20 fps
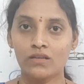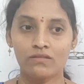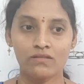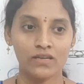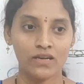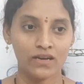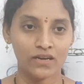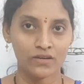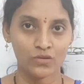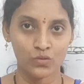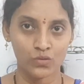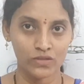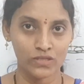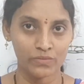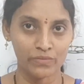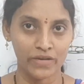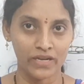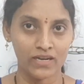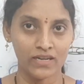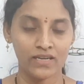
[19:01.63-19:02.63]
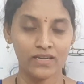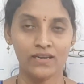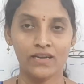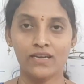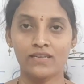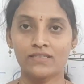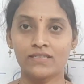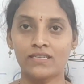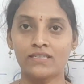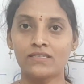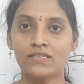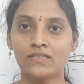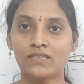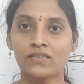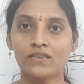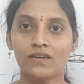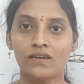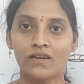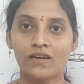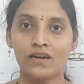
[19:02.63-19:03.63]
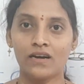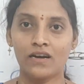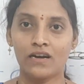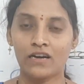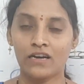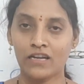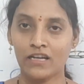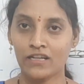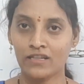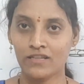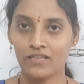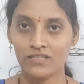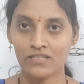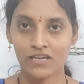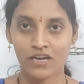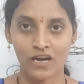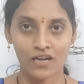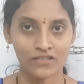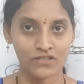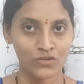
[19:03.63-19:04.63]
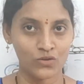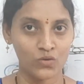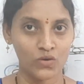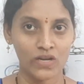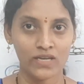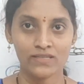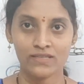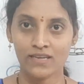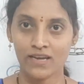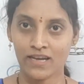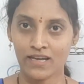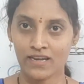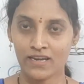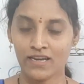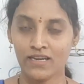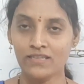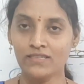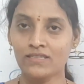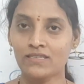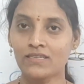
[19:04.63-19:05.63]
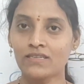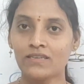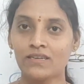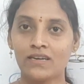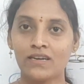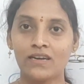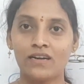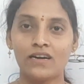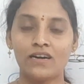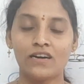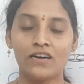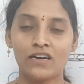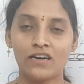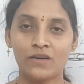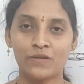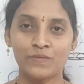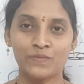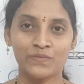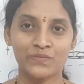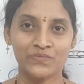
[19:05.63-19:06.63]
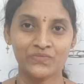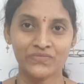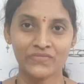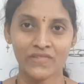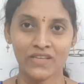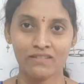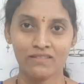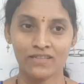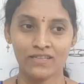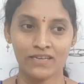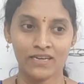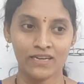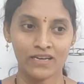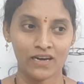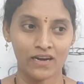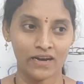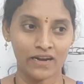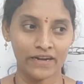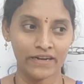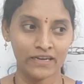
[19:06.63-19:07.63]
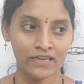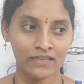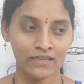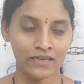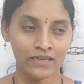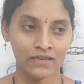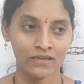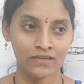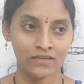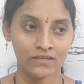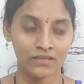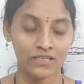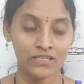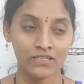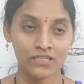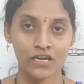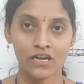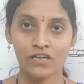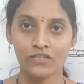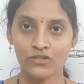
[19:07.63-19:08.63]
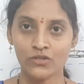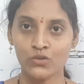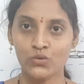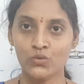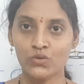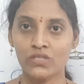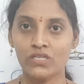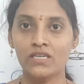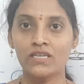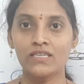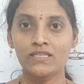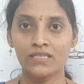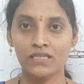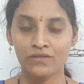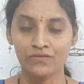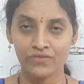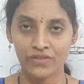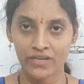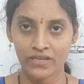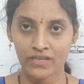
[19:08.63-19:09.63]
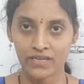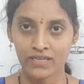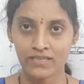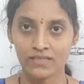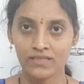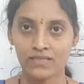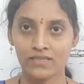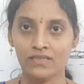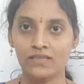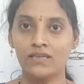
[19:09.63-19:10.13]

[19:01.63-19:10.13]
they are good smelling agents. These are also known as arenes. Then these are also used in disinfectants,